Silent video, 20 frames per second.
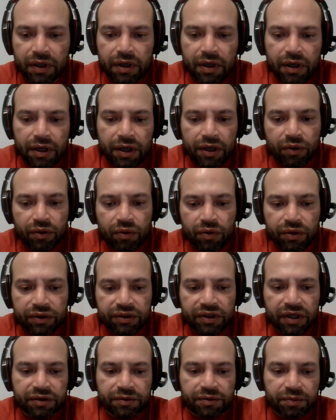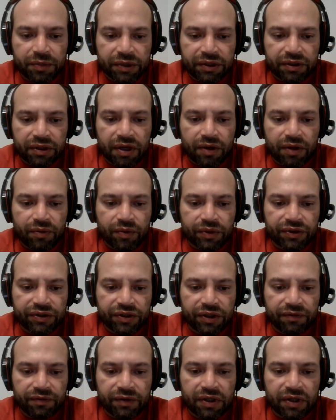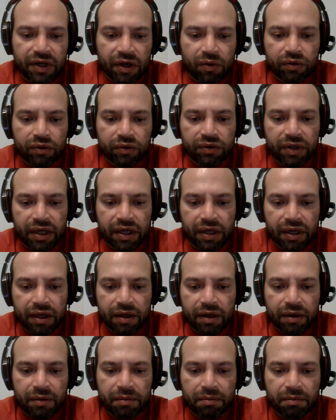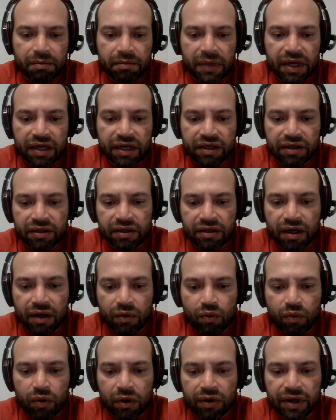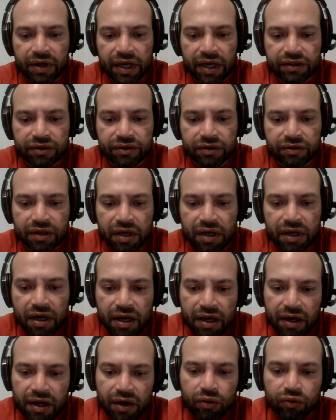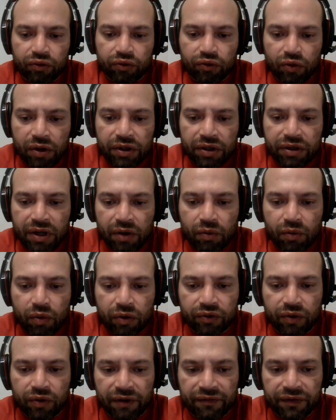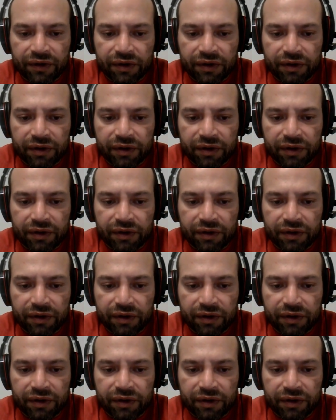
including transmitting and receiving network data, managing network connections, and controlling network traffic.